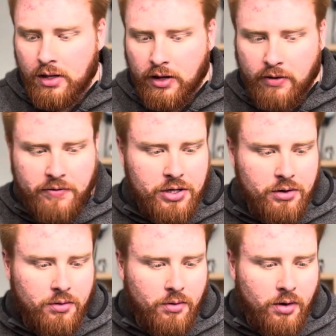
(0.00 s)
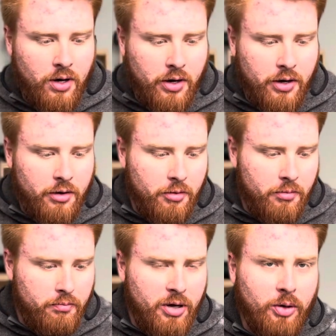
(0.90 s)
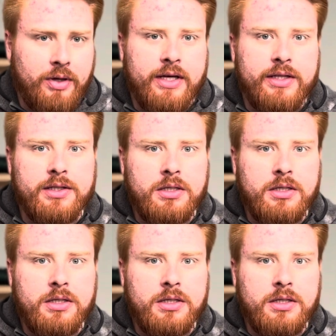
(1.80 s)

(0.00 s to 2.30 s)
a video on belt kit.